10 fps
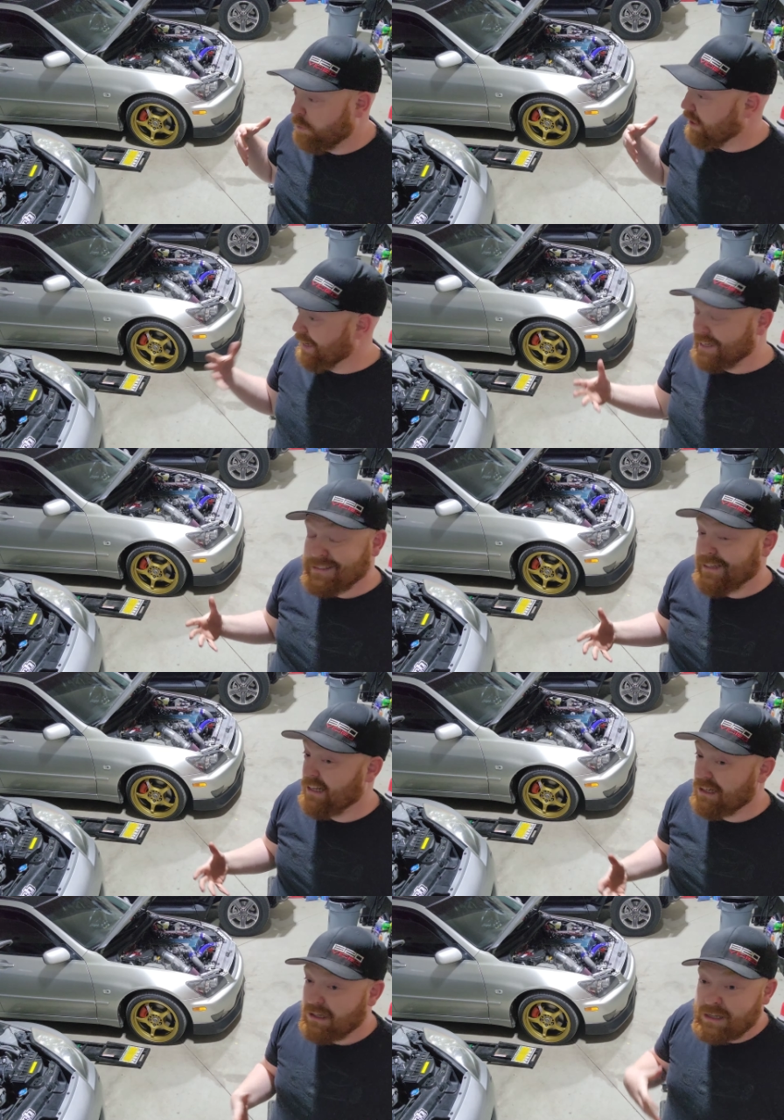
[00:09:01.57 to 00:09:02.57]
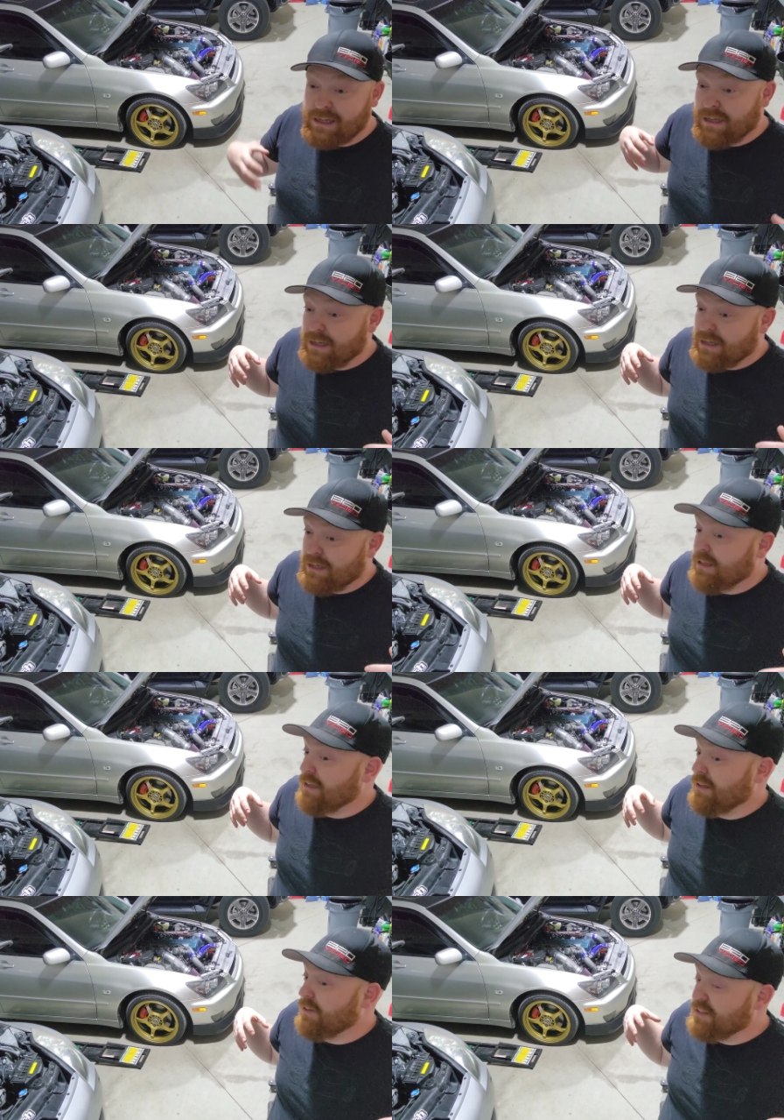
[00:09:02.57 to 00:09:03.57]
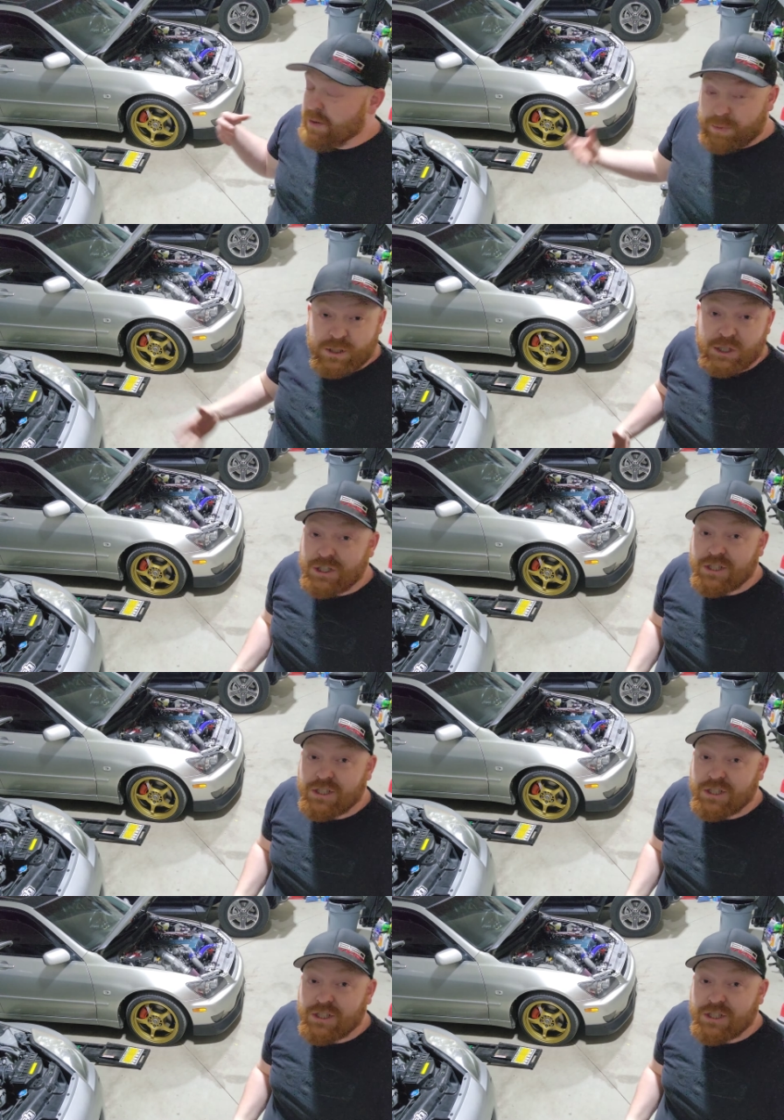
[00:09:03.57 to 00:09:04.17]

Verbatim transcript: from what I could tell, the temperature